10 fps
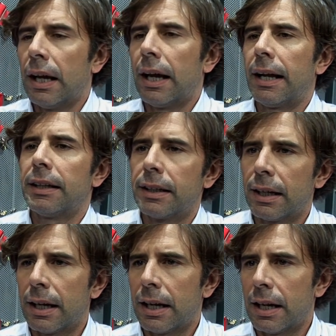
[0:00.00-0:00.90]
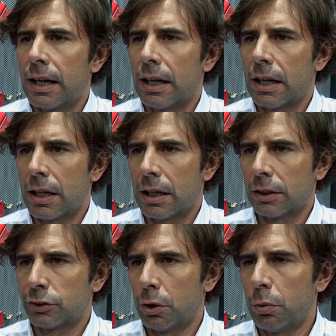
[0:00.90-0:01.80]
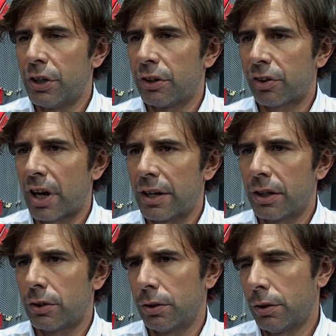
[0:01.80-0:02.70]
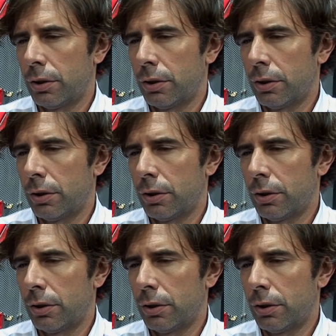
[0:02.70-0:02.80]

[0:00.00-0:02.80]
And so we decided